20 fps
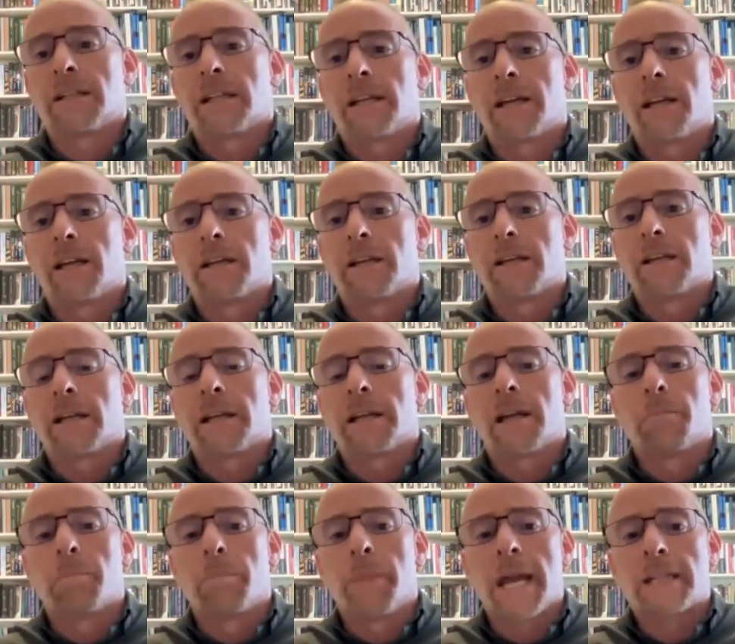it,
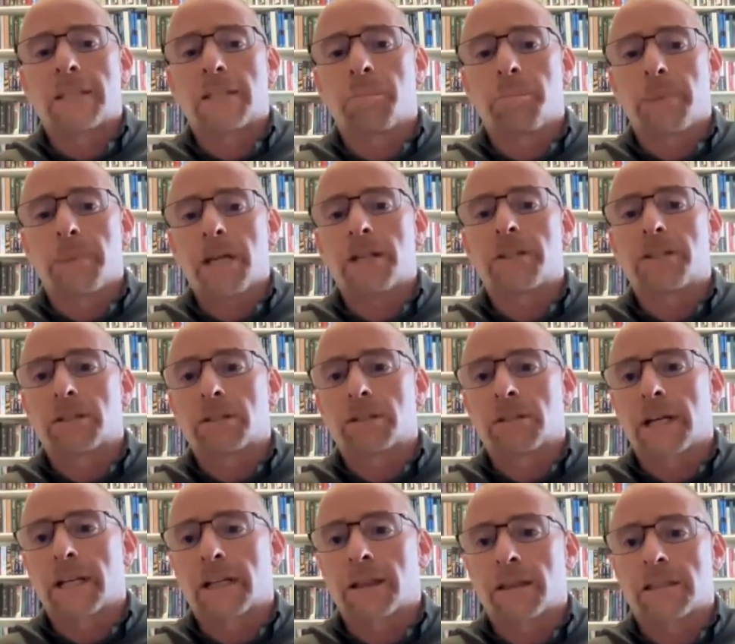it makes a picture
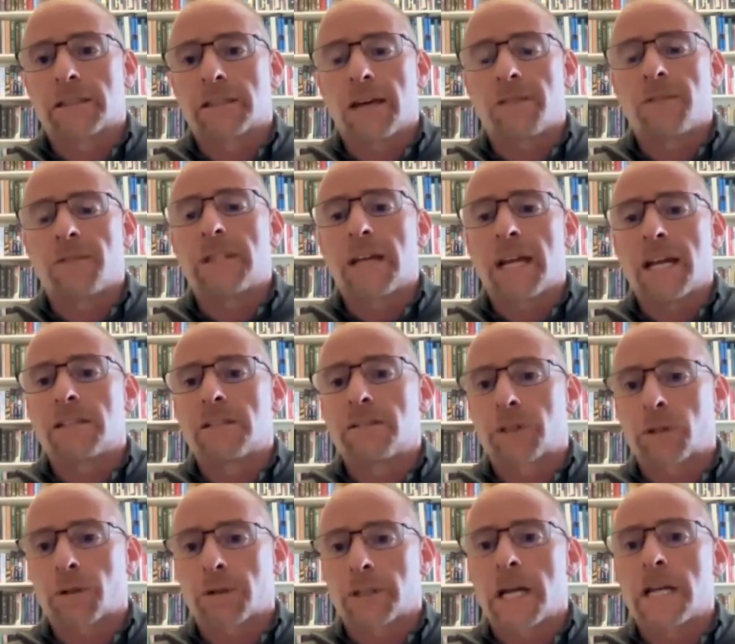like the seven days of
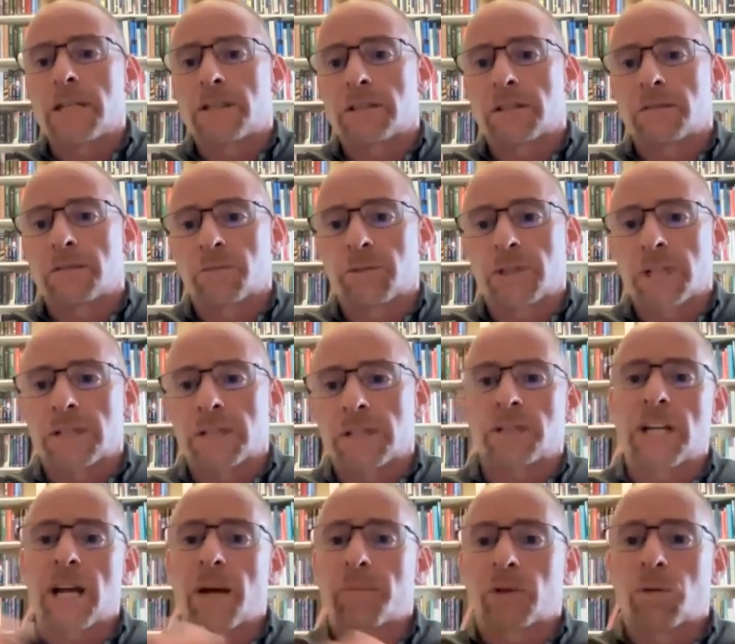creation from Genesis
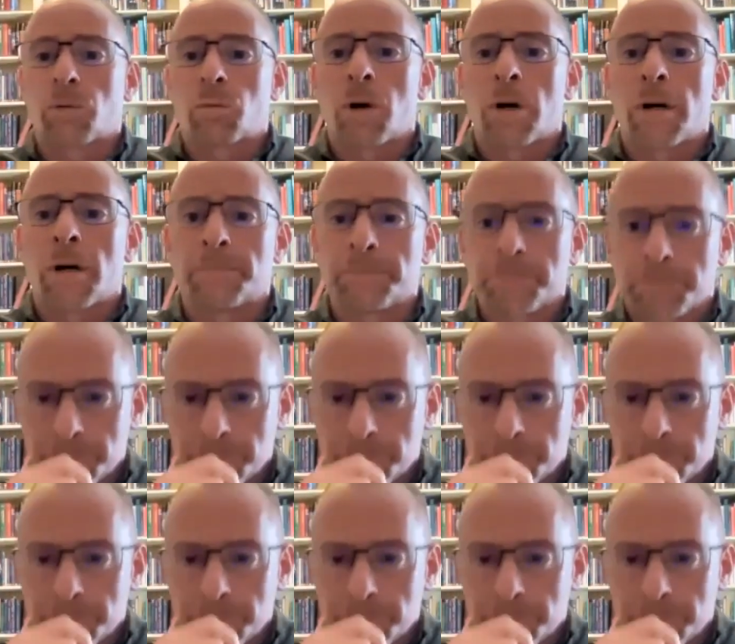chapter one.